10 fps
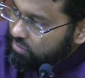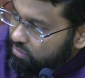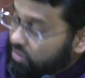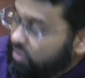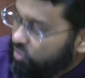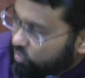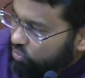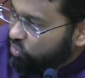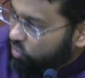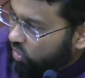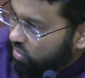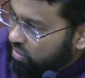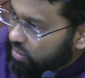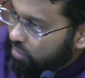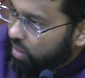This is what you call
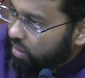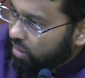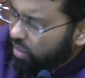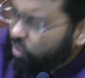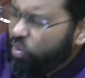Iman. Like,